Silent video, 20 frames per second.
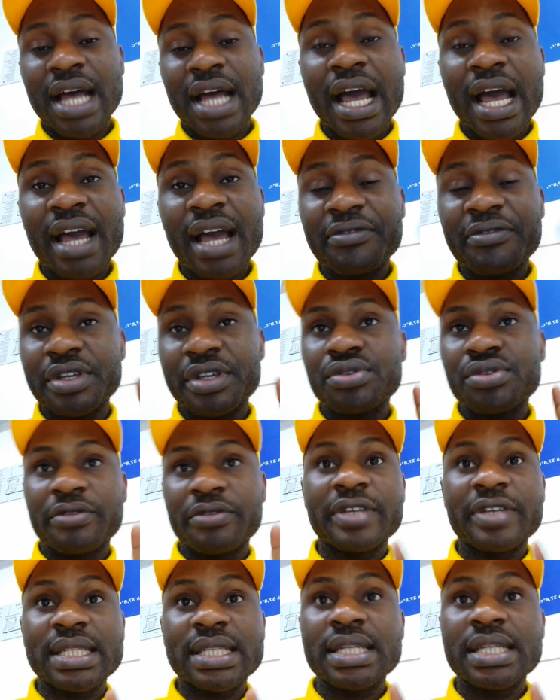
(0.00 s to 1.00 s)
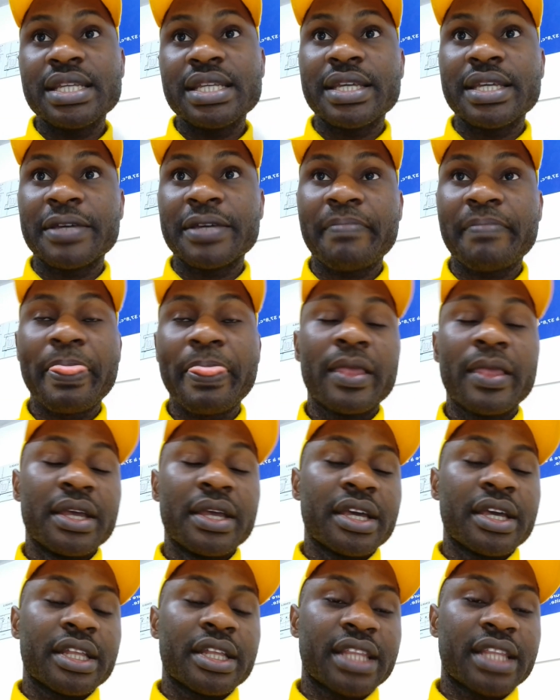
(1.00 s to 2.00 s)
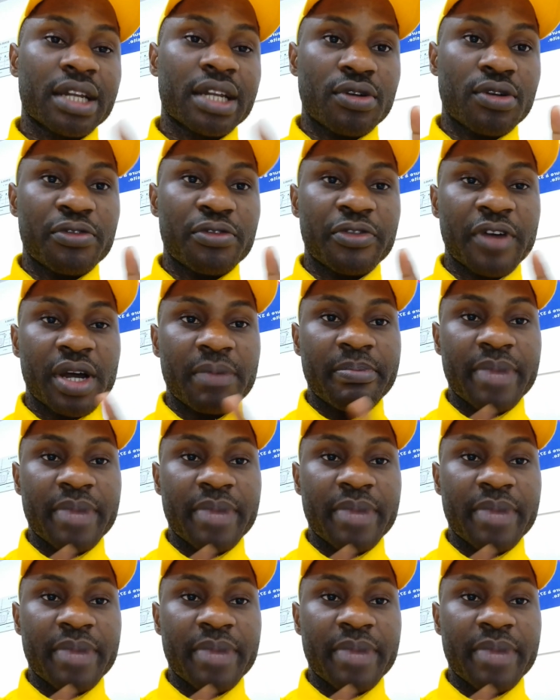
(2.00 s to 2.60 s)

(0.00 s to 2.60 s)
I have a university here that offer